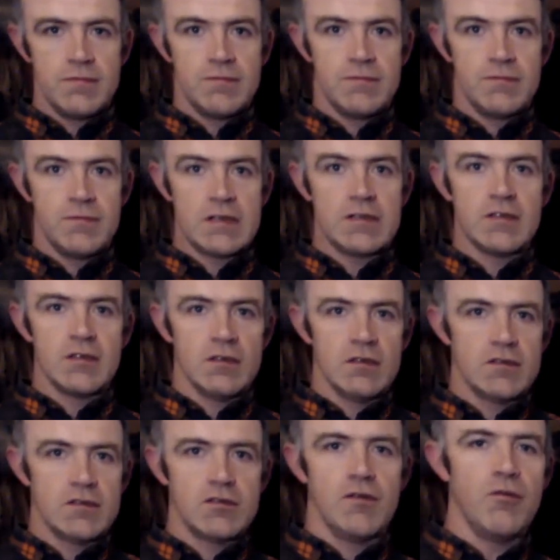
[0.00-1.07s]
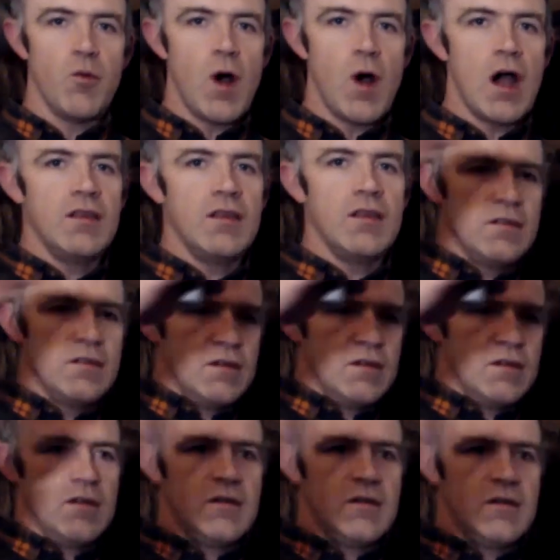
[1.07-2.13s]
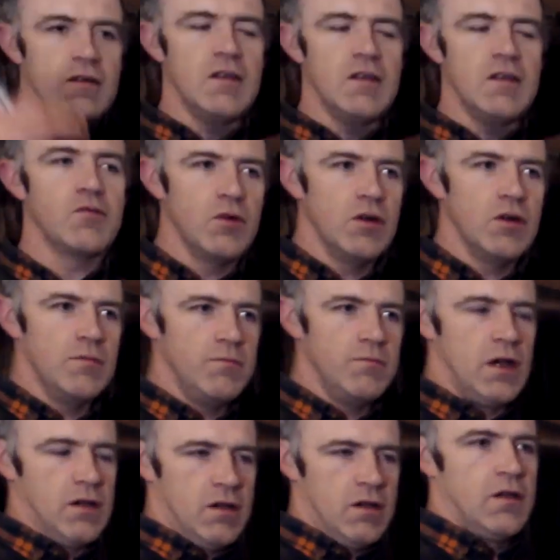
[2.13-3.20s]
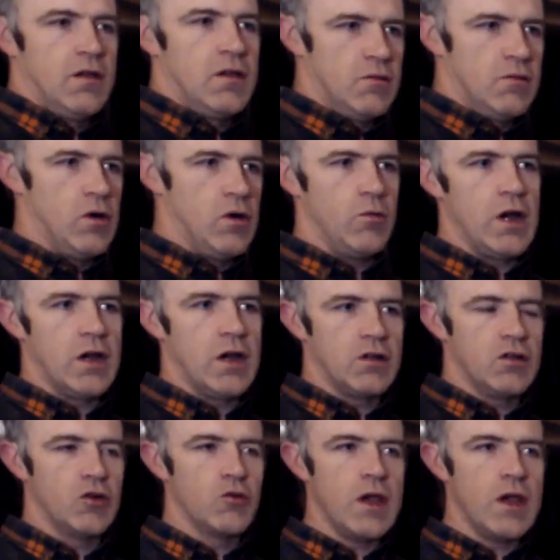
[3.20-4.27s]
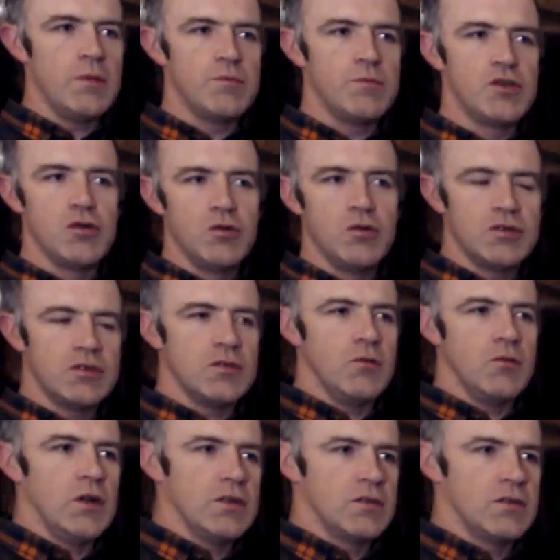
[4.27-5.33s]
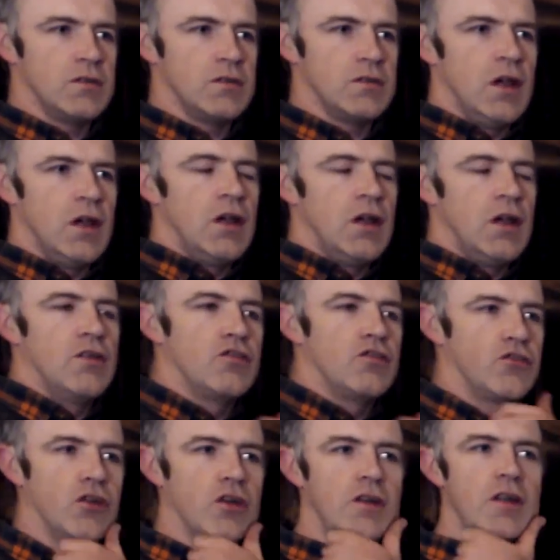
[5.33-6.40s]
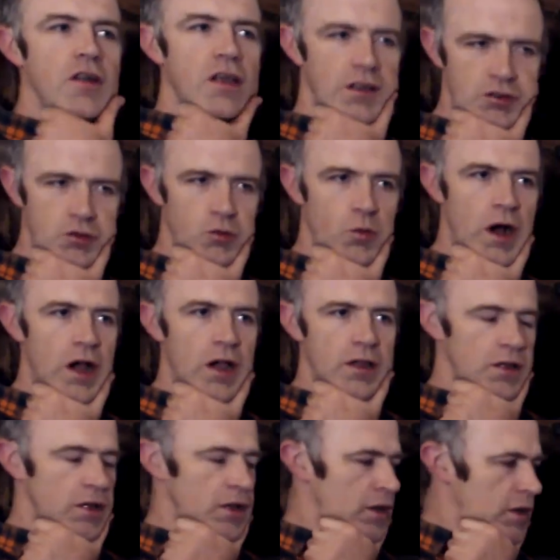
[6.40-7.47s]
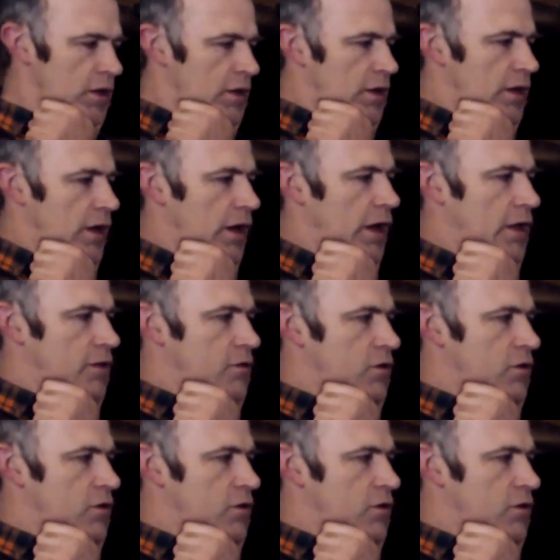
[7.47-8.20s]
vessels of wine that were where the grape juice was turning into wine, and